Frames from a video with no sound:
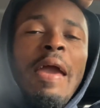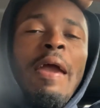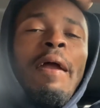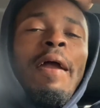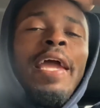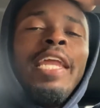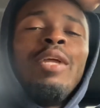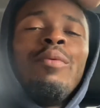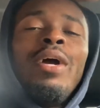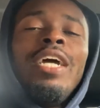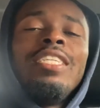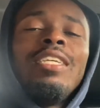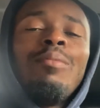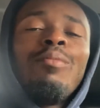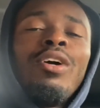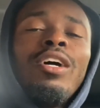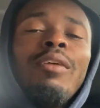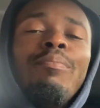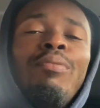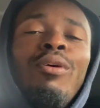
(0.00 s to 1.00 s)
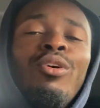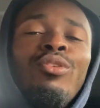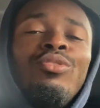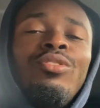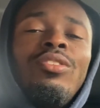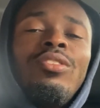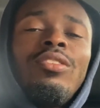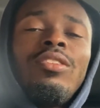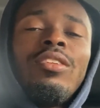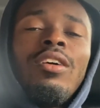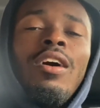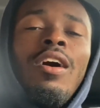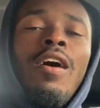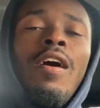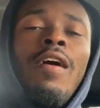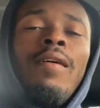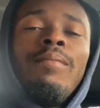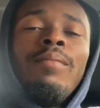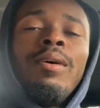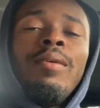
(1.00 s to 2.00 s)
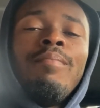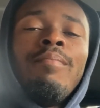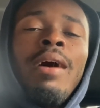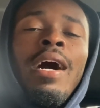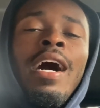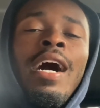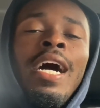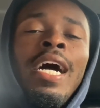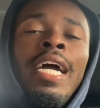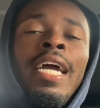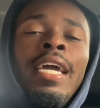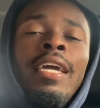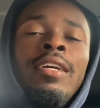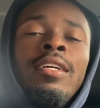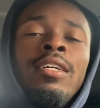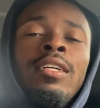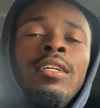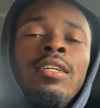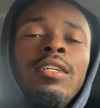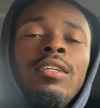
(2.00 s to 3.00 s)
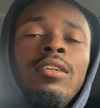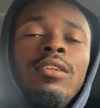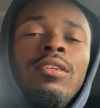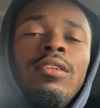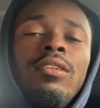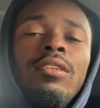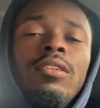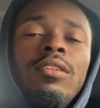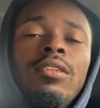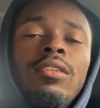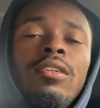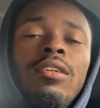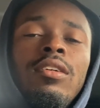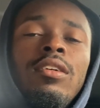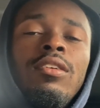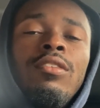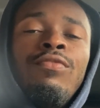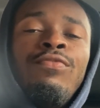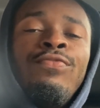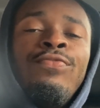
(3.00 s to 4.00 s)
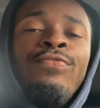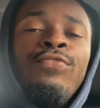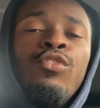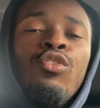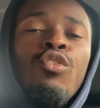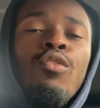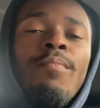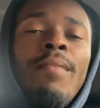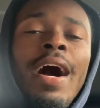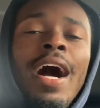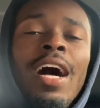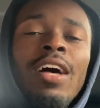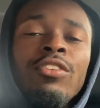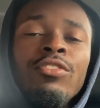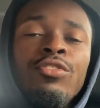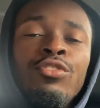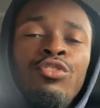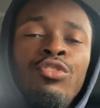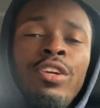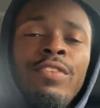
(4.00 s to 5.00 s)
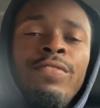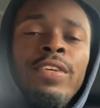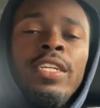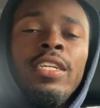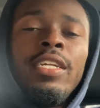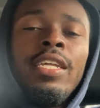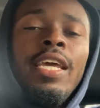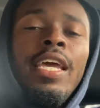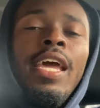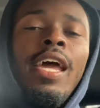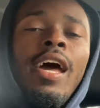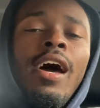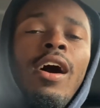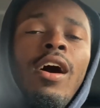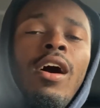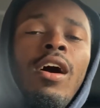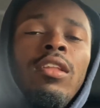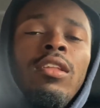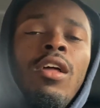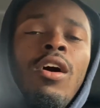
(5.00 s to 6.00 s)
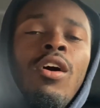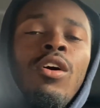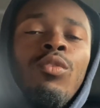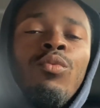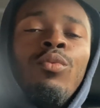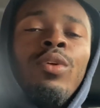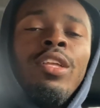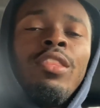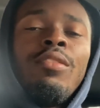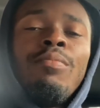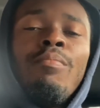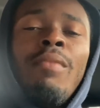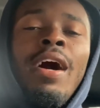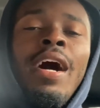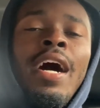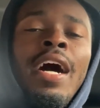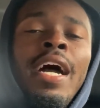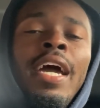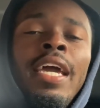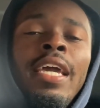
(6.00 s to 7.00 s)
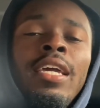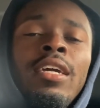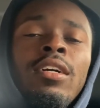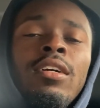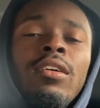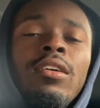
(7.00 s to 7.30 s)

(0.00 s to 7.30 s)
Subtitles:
Anyways, I'm gonna post my full miles driven along with my